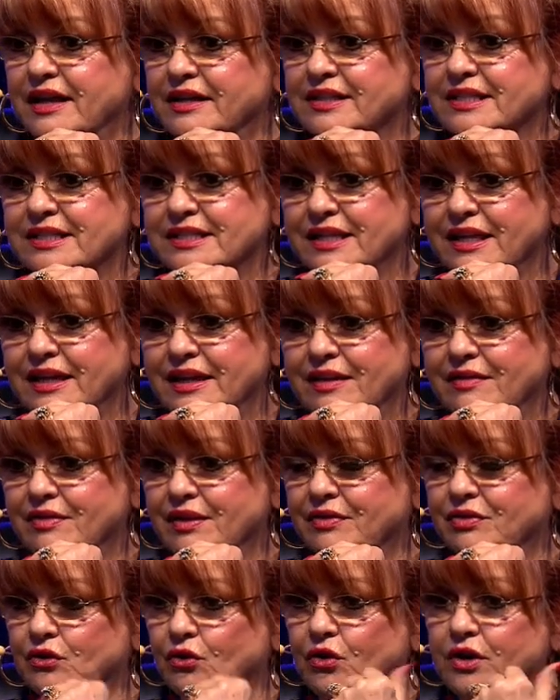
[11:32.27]
see
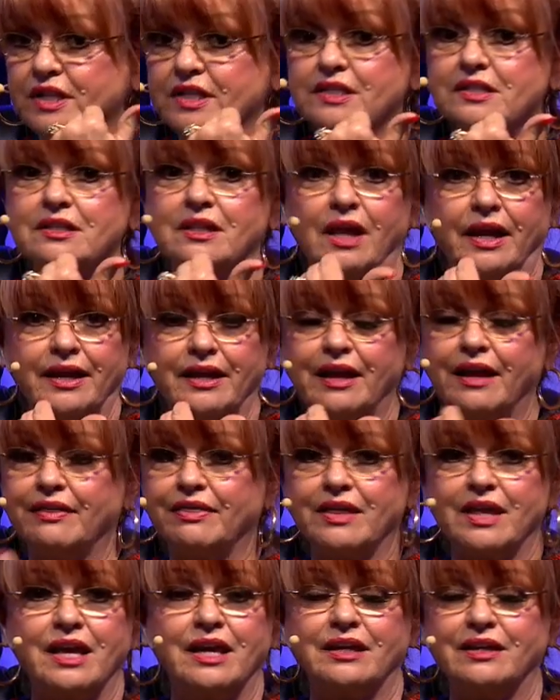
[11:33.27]
that there is light at
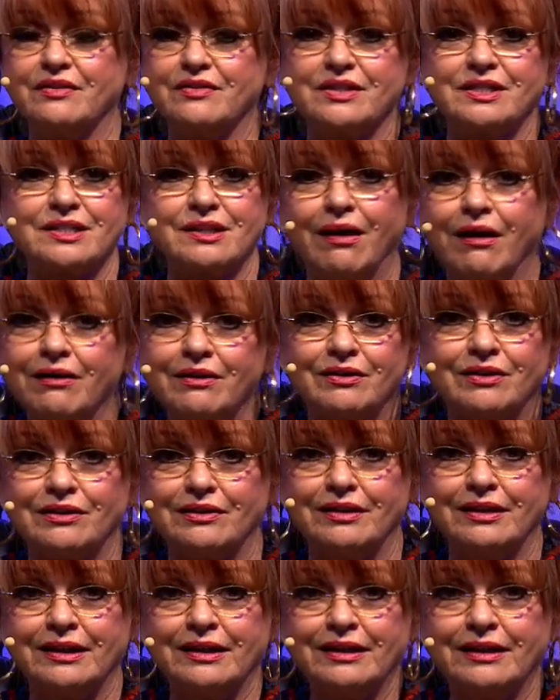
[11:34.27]
the end of the tunnel,
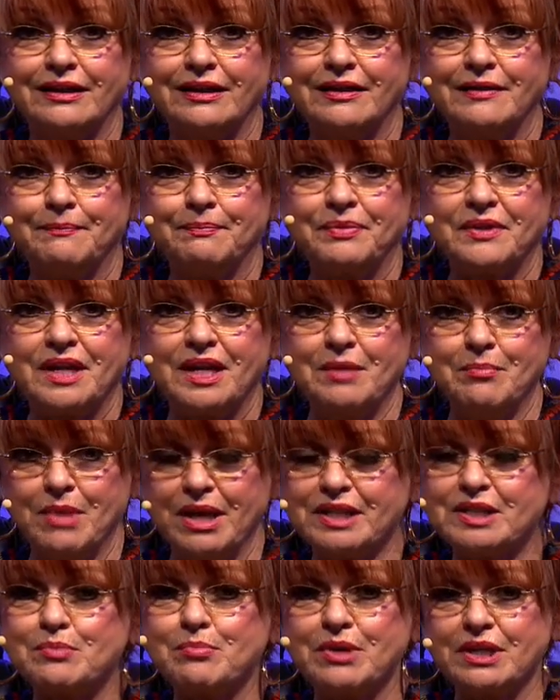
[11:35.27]
it
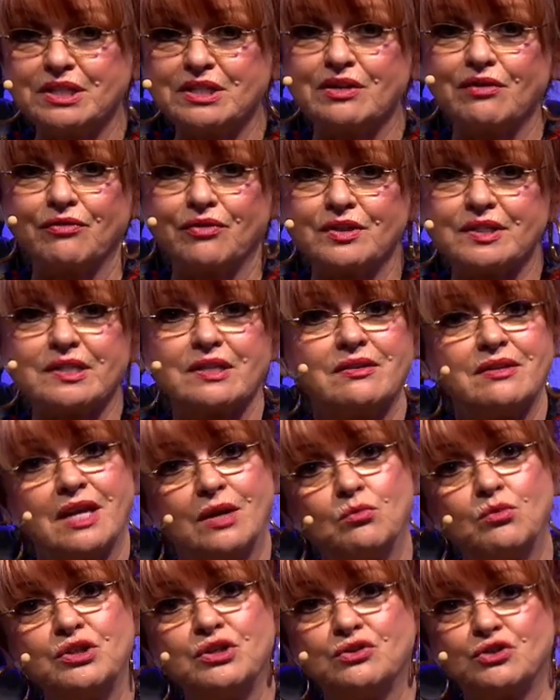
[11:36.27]
makes a big difference. And
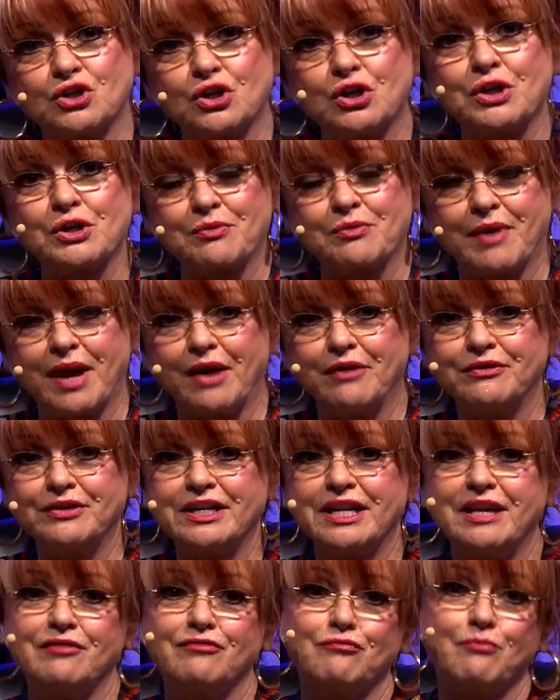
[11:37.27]
then when you turn around
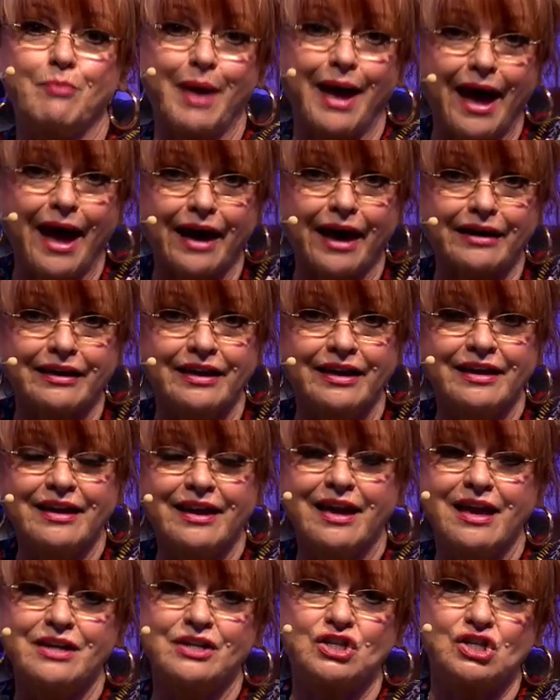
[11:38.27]
and give back
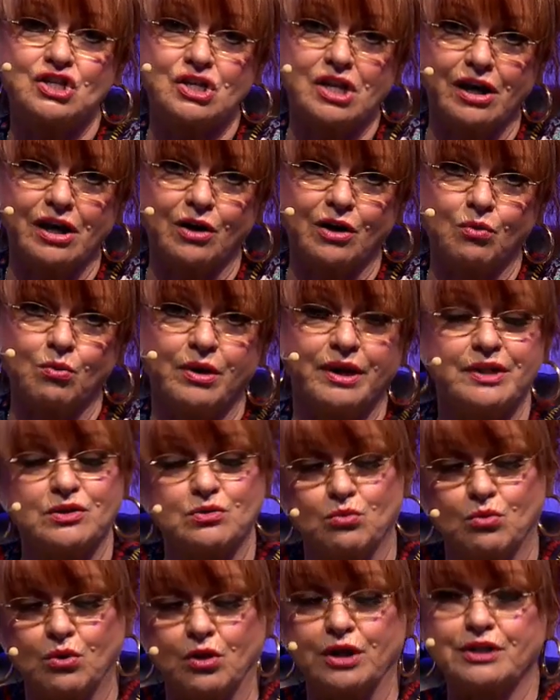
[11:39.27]
and share what has
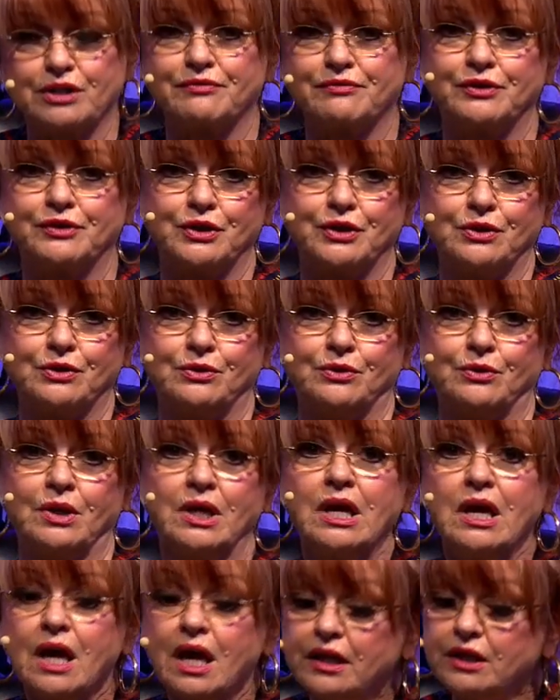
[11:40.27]
worked for you.
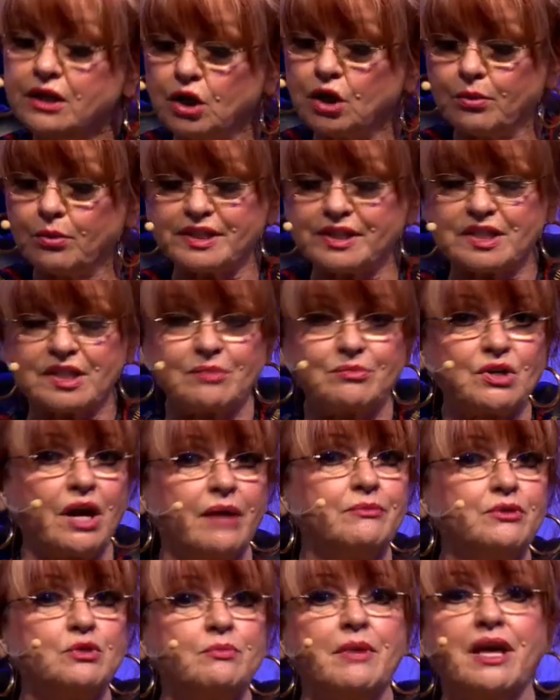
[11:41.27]
And you know what?
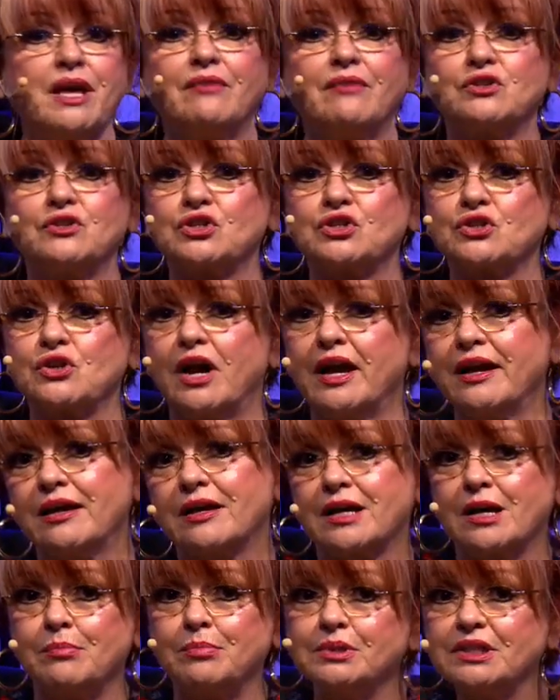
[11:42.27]
Sometimes you may have to try a
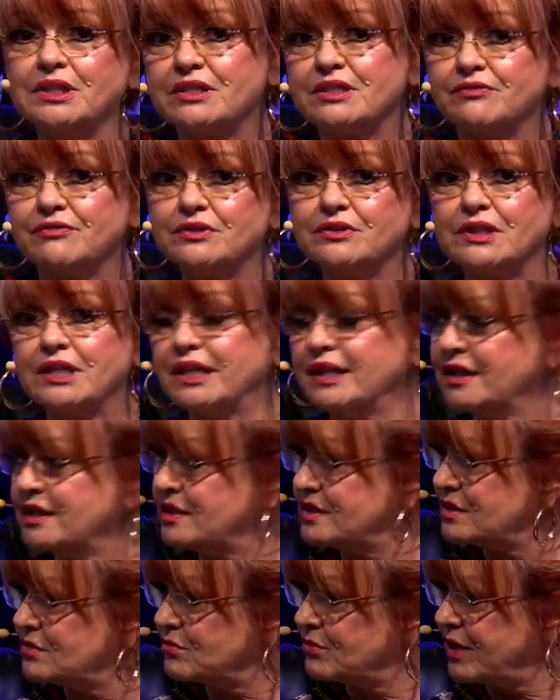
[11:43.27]
couple of different
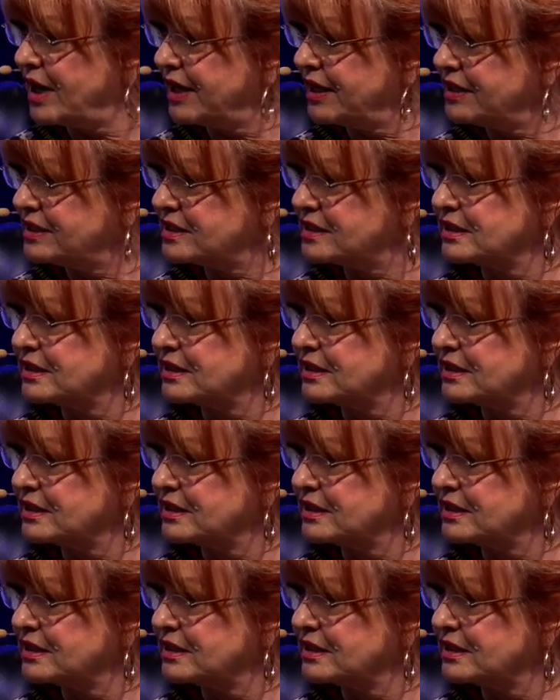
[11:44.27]
things, right?